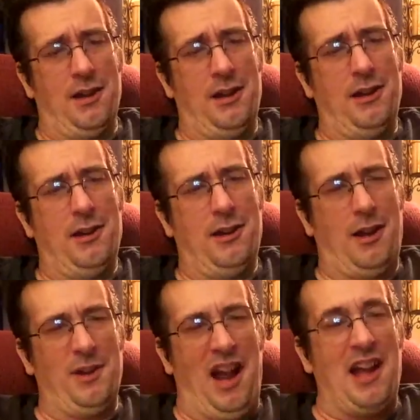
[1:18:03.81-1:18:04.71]
mean, I
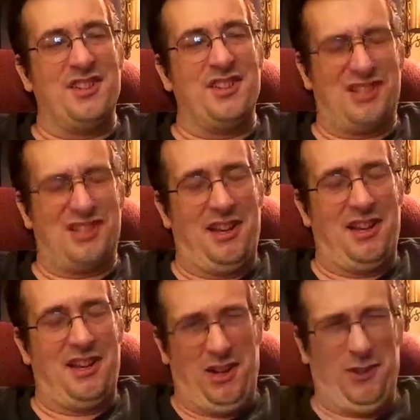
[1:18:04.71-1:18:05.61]
can see the appeal
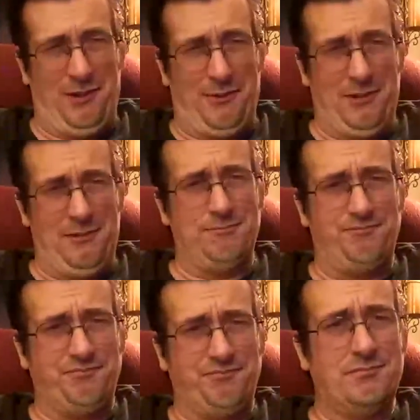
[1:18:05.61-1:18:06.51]
of it.
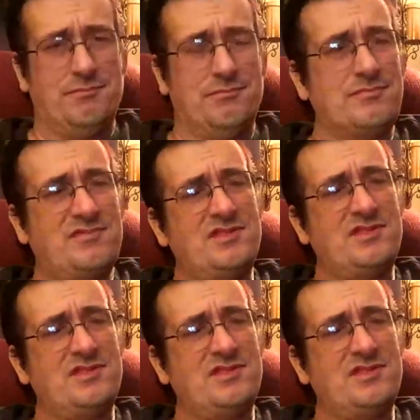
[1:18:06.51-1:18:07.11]
I mean, he